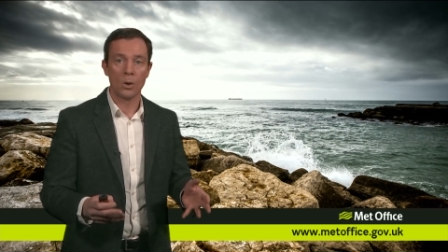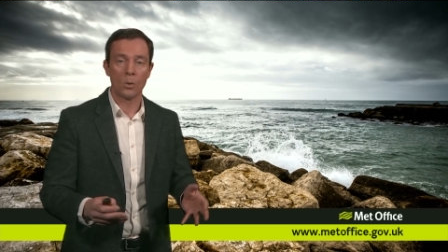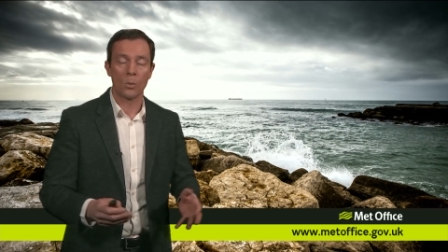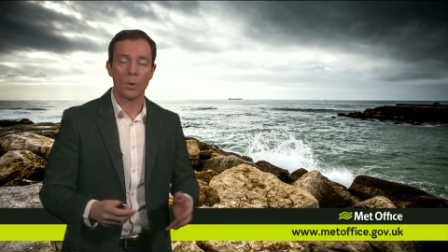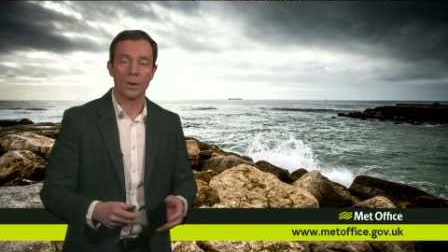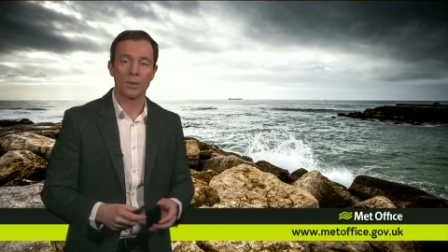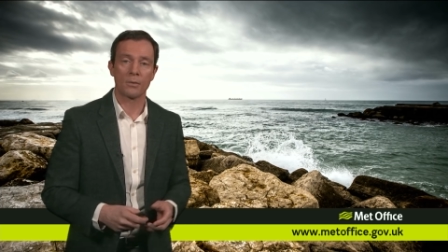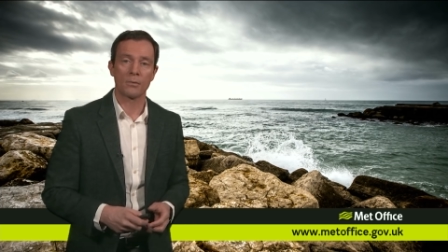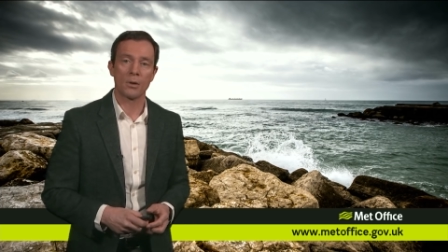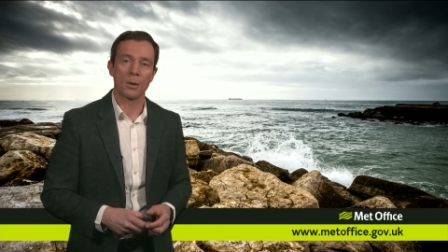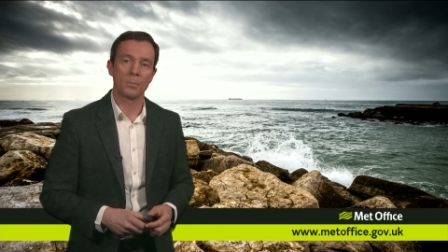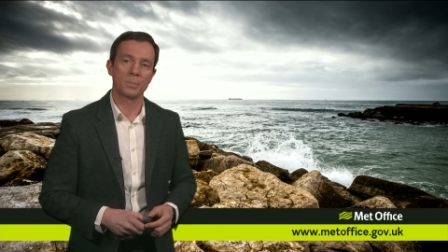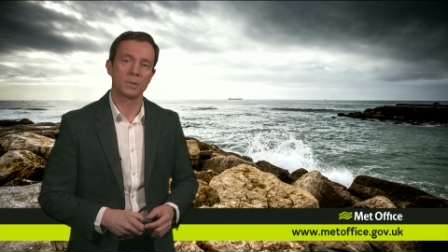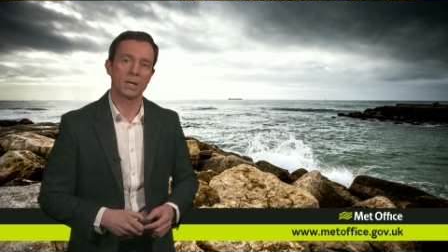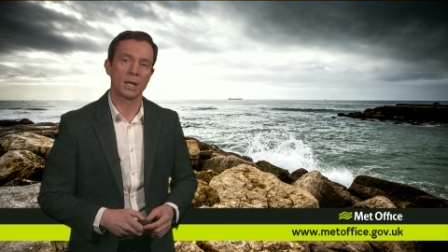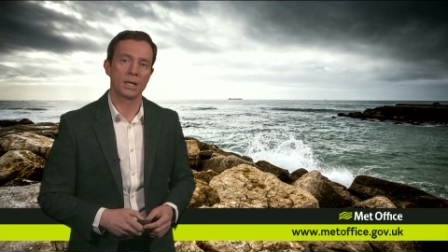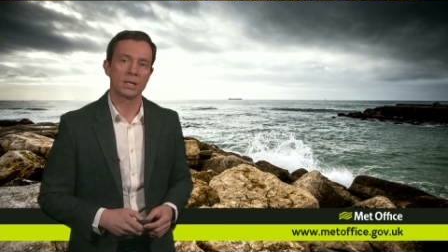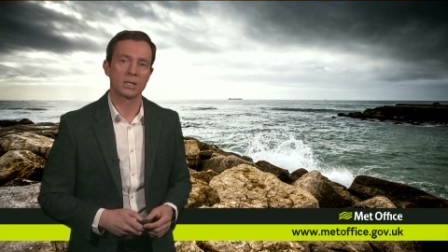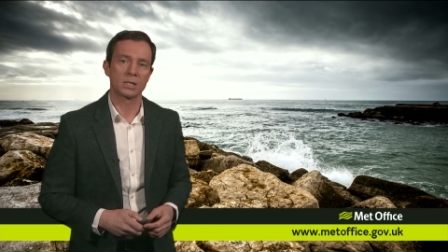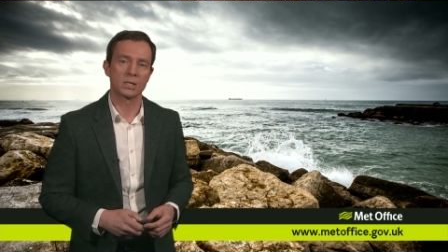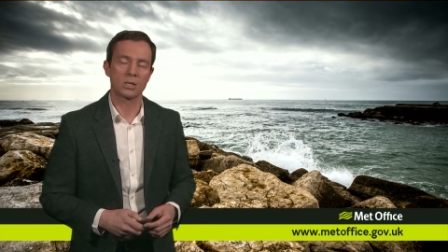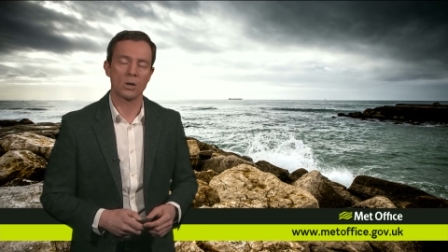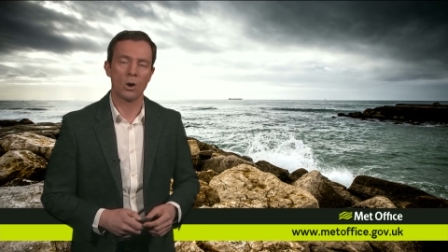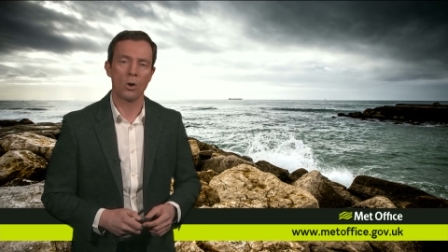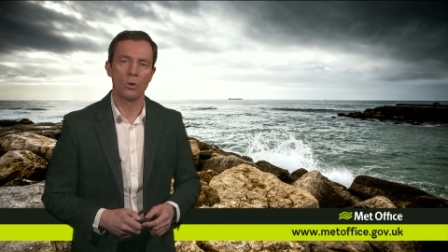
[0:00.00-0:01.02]
weather
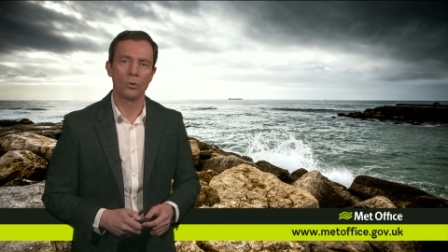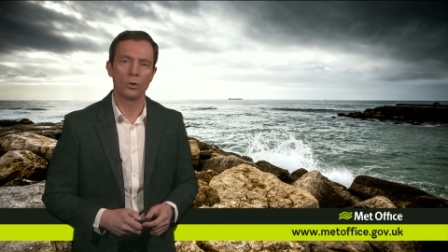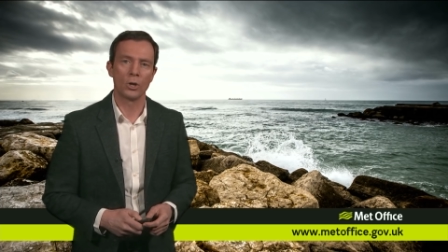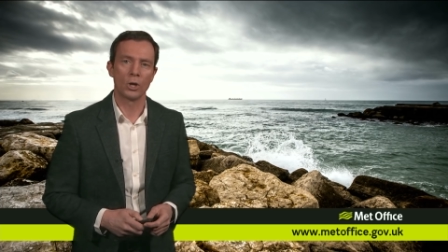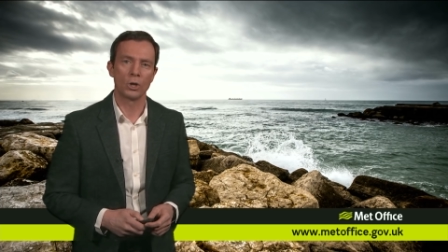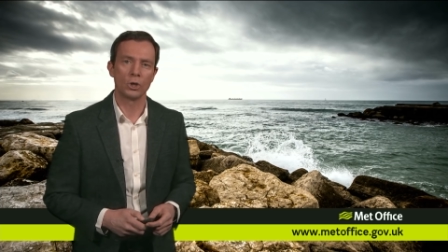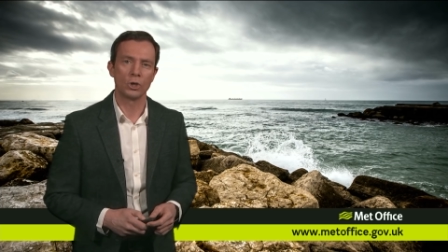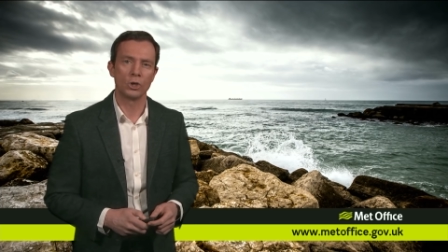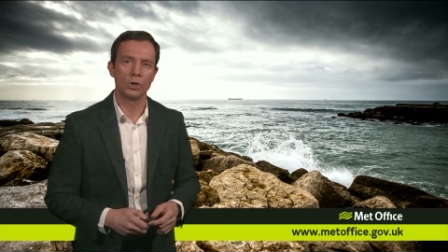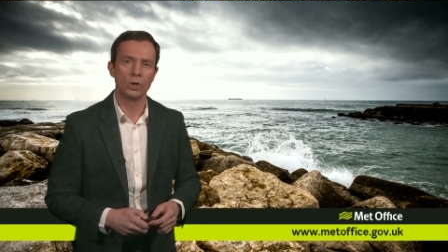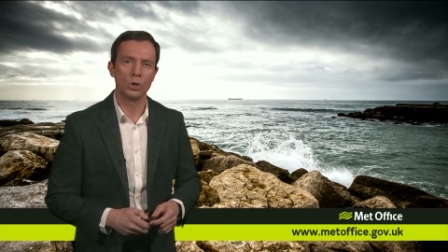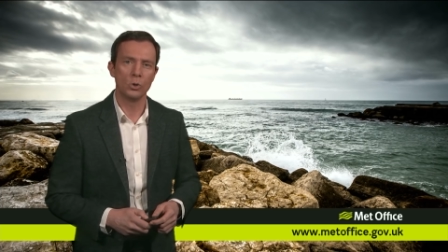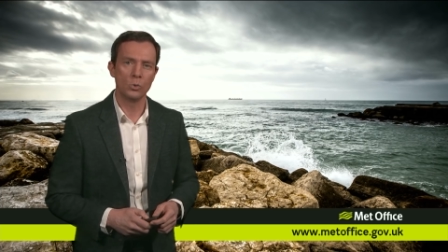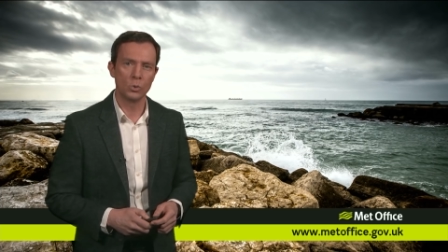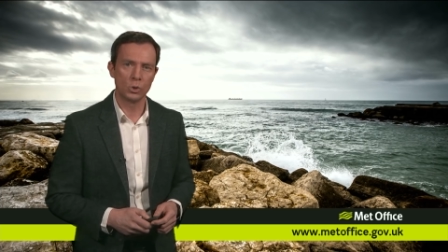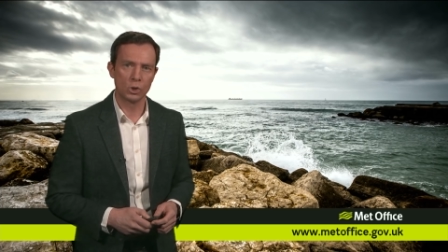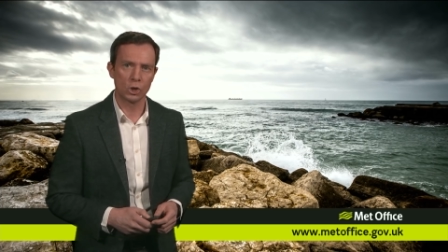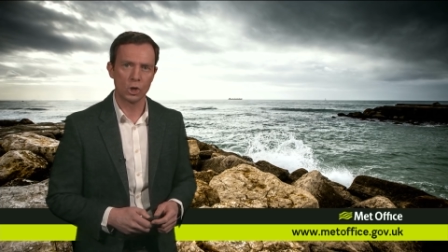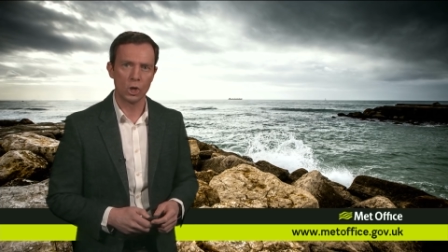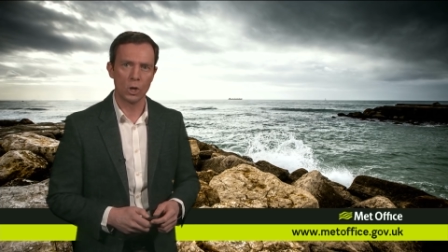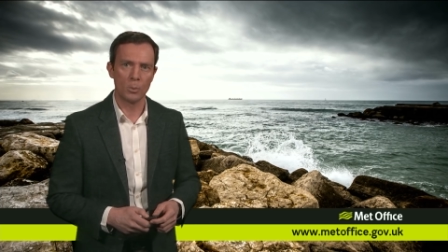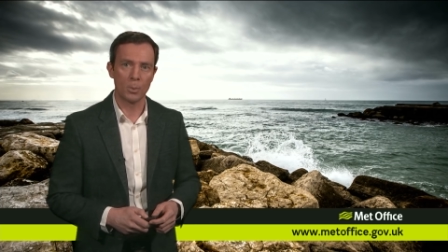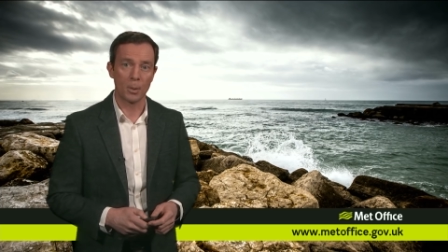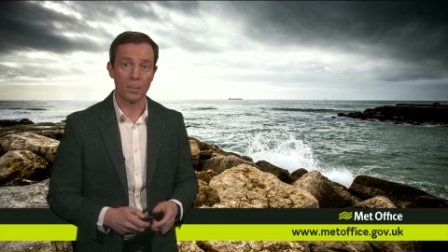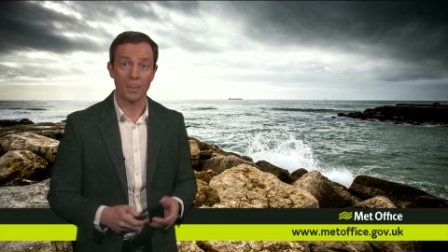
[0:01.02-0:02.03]
updates on
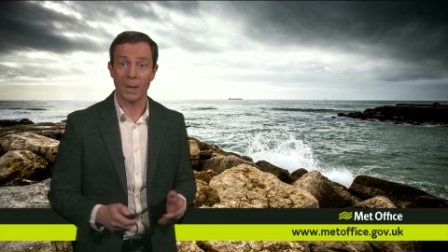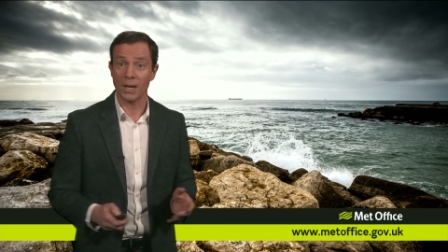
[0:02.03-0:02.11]
YouTube and